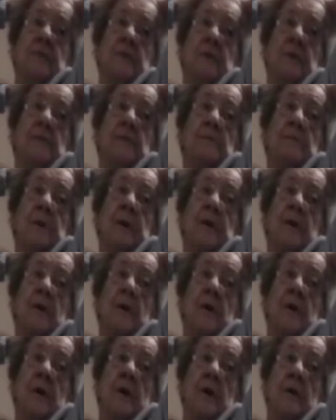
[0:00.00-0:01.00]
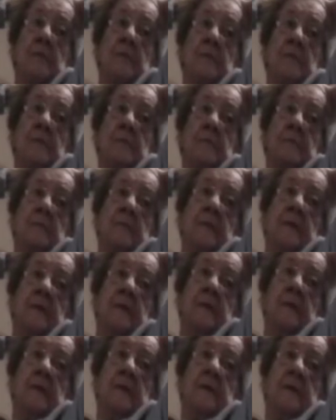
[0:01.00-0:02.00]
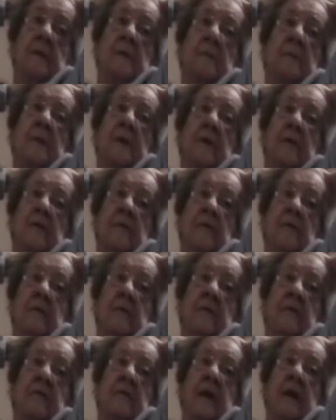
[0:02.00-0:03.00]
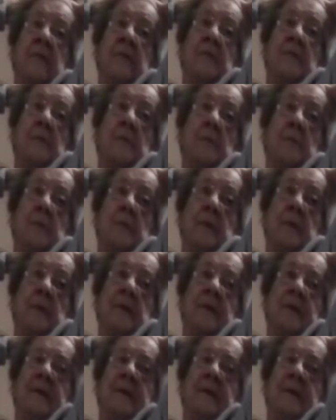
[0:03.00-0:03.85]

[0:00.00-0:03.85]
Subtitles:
We made our lard from the pig, the fat from the pig.